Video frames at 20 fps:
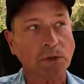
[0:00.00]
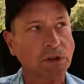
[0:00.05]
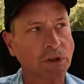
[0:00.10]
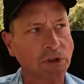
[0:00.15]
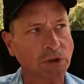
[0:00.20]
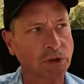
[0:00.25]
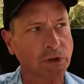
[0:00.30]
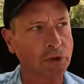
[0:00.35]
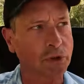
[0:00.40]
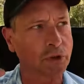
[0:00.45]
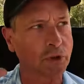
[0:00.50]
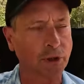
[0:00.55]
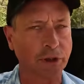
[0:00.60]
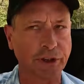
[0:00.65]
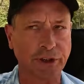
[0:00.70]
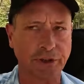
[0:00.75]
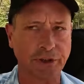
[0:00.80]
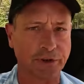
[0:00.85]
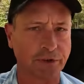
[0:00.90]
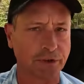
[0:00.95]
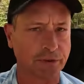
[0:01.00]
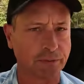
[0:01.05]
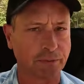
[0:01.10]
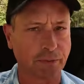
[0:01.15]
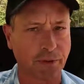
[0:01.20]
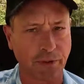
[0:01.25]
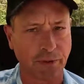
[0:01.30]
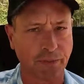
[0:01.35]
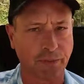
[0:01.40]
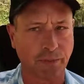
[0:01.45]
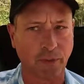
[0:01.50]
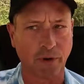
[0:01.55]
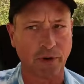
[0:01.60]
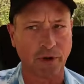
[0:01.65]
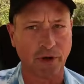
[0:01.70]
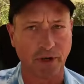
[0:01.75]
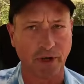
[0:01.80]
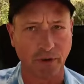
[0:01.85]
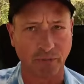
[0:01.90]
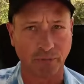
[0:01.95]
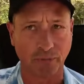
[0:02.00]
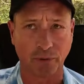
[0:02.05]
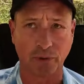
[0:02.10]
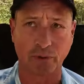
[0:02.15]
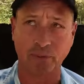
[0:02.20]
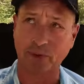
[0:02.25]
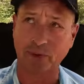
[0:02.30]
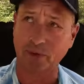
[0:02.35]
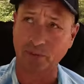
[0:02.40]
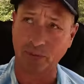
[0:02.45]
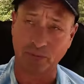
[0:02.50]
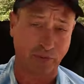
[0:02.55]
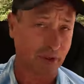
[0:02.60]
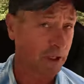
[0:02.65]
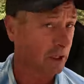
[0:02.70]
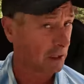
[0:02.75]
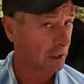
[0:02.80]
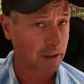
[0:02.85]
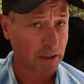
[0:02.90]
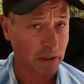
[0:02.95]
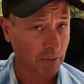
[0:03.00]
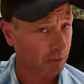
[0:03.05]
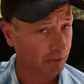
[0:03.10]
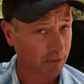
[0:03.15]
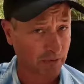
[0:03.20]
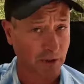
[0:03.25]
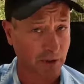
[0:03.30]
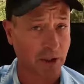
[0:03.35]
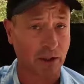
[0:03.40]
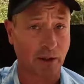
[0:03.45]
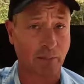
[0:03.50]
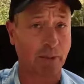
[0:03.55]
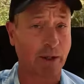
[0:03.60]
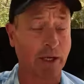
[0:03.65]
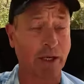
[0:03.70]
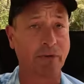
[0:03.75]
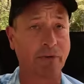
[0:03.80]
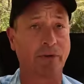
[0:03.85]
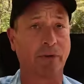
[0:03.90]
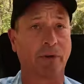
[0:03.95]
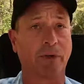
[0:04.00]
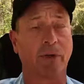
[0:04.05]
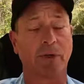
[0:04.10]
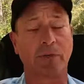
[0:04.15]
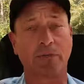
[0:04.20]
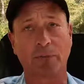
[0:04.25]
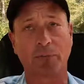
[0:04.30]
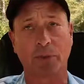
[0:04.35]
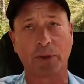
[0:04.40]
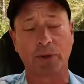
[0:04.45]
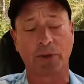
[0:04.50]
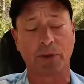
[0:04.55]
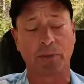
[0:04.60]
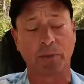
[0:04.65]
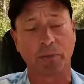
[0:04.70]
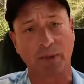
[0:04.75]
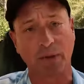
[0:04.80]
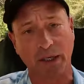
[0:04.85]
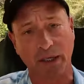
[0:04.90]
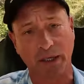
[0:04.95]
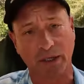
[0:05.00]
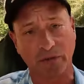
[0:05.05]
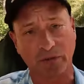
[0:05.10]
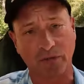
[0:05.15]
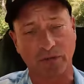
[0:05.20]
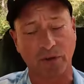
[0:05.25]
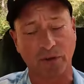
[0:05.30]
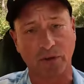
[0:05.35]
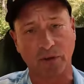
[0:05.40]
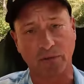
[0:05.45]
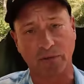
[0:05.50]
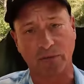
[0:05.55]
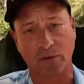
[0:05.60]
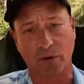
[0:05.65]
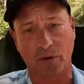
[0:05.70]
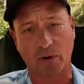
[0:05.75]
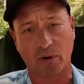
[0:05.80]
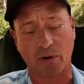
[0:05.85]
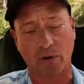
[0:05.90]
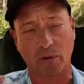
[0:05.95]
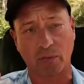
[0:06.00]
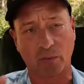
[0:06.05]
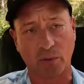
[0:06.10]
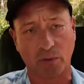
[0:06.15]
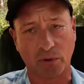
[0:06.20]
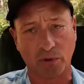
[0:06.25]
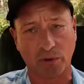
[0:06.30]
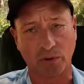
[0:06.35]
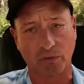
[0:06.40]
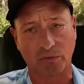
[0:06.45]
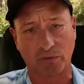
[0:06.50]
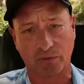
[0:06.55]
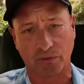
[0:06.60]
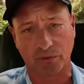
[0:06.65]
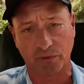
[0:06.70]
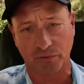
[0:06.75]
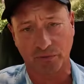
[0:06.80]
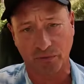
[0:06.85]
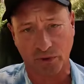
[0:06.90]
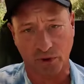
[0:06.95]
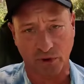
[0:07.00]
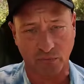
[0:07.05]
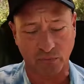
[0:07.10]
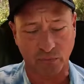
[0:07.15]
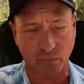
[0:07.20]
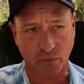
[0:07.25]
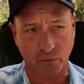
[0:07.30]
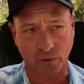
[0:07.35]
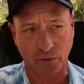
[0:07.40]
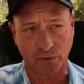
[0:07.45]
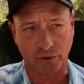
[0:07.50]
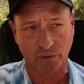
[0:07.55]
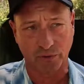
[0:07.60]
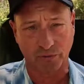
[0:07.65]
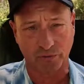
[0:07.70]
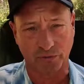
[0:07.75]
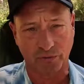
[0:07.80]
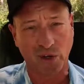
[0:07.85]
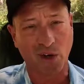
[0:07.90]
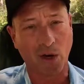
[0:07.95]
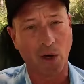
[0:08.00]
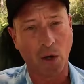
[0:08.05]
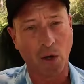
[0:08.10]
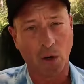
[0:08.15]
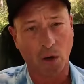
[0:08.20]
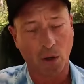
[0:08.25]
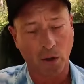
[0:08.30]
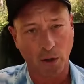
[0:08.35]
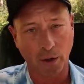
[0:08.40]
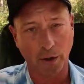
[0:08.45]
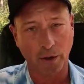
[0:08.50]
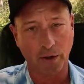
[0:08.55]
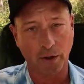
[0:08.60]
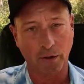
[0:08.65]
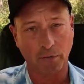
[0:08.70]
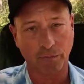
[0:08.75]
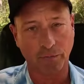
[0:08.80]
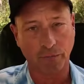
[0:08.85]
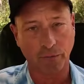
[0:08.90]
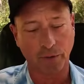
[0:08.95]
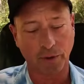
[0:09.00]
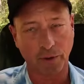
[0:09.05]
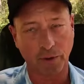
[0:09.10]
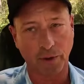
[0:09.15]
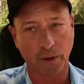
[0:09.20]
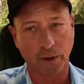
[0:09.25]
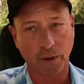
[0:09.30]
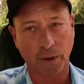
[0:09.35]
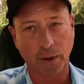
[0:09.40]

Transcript: Just the trees are, are, are different. We, have got, yeah, we still got the pine trees, but the mix of hardwoods and softwoods are different